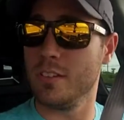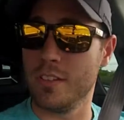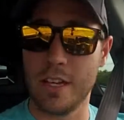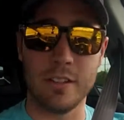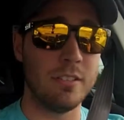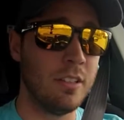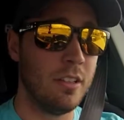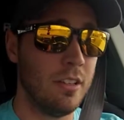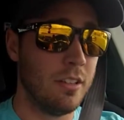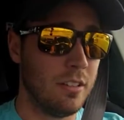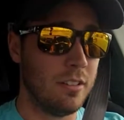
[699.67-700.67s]
yeah,
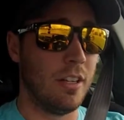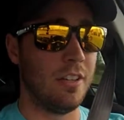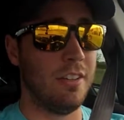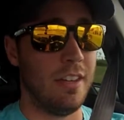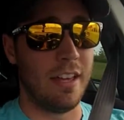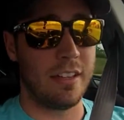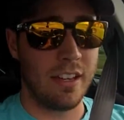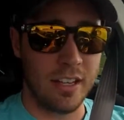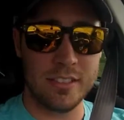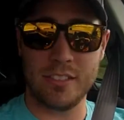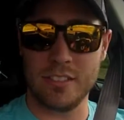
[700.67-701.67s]
other than that,
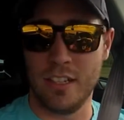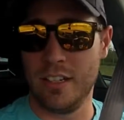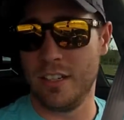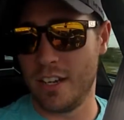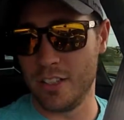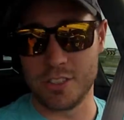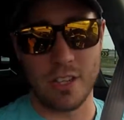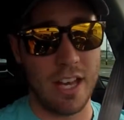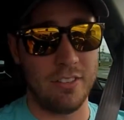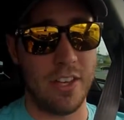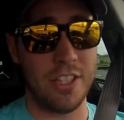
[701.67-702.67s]
guys, I also
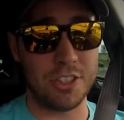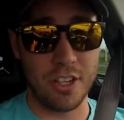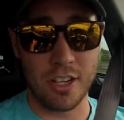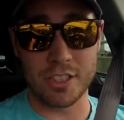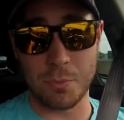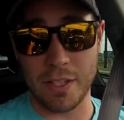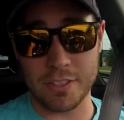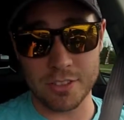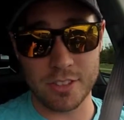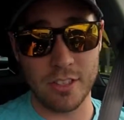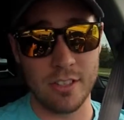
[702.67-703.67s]
have H&R
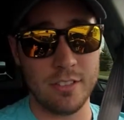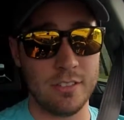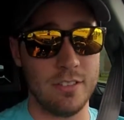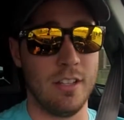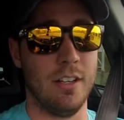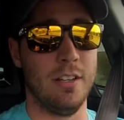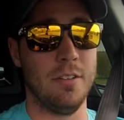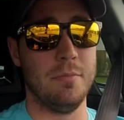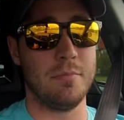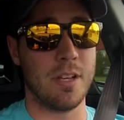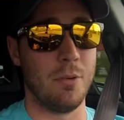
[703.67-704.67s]
spacers on.
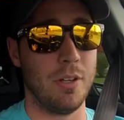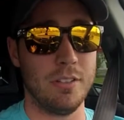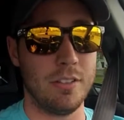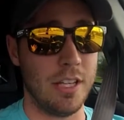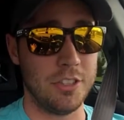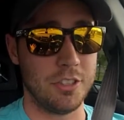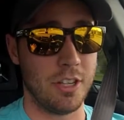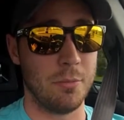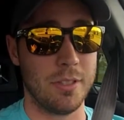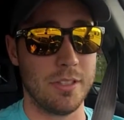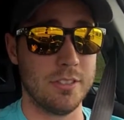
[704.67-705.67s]
I went
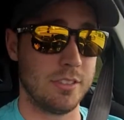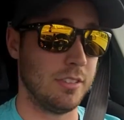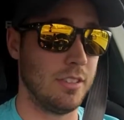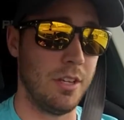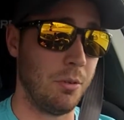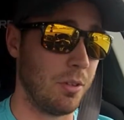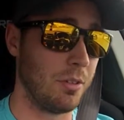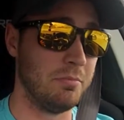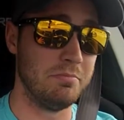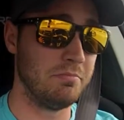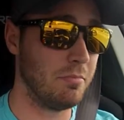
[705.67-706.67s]
H&R because they were
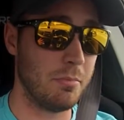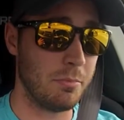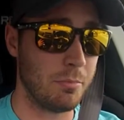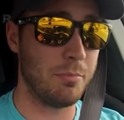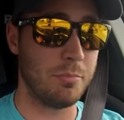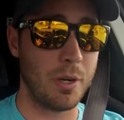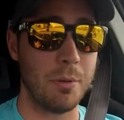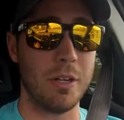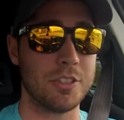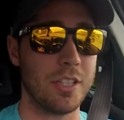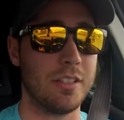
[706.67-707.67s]
pretty
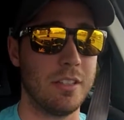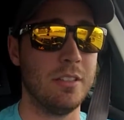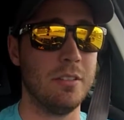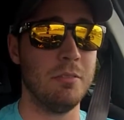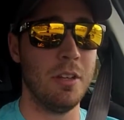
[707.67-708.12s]
much like the